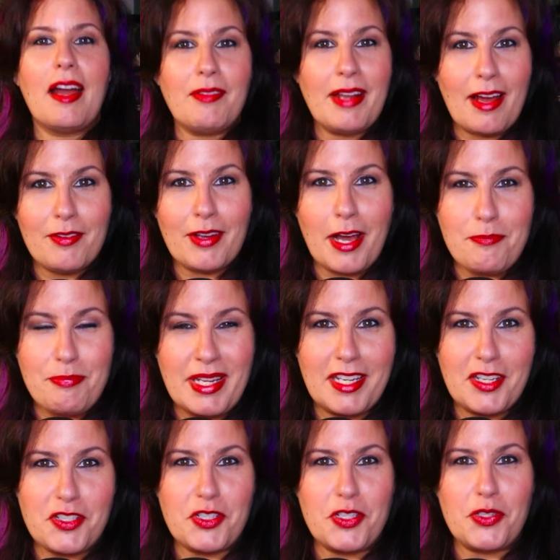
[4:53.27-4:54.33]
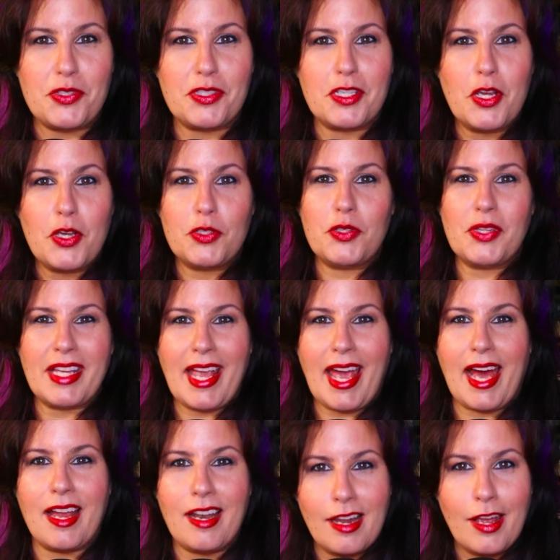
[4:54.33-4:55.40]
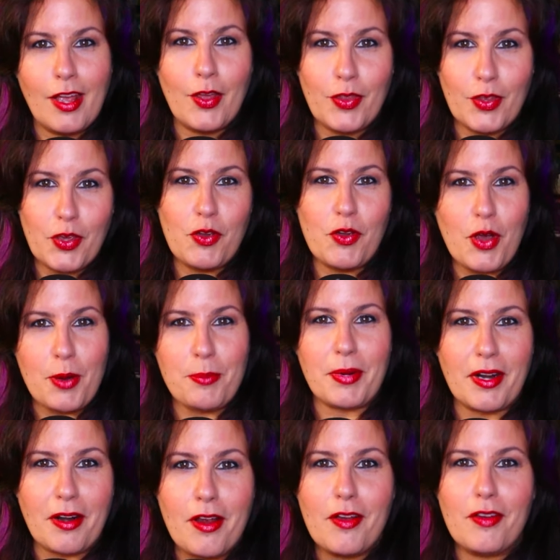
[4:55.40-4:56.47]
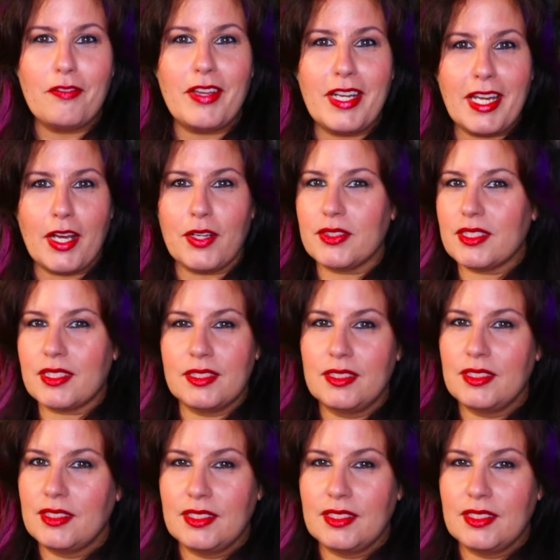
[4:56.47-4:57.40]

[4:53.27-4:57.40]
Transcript: I've now been introduced to the cat and the cucumber videos.